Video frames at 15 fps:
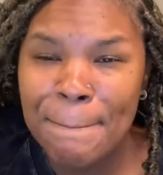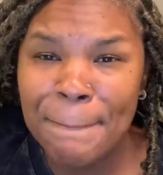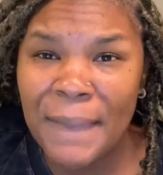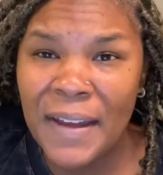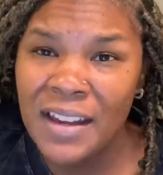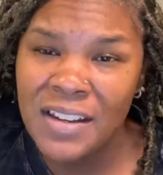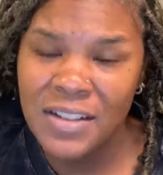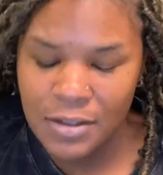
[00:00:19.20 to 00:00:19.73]
I
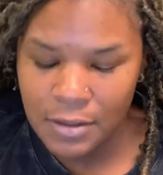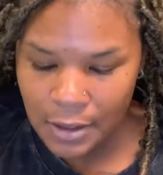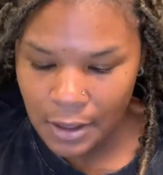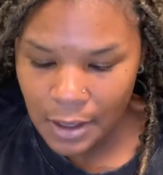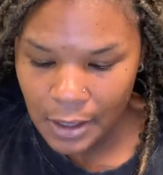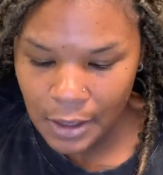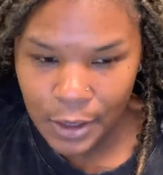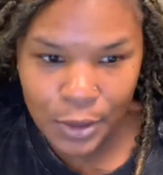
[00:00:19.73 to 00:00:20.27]
guess you'd call
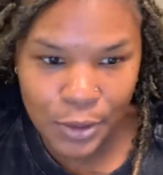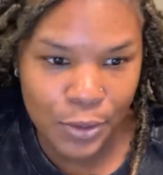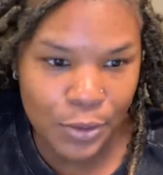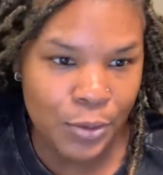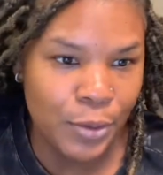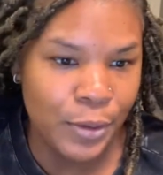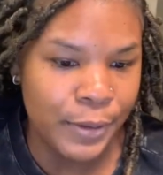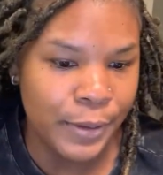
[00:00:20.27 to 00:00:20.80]
it a
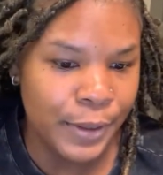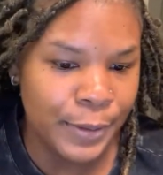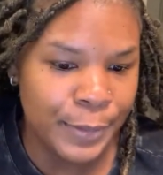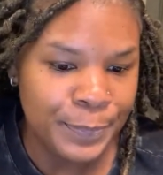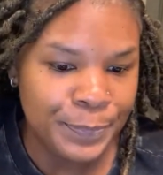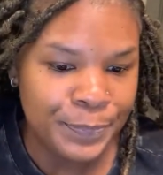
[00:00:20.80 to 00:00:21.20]
tutorial.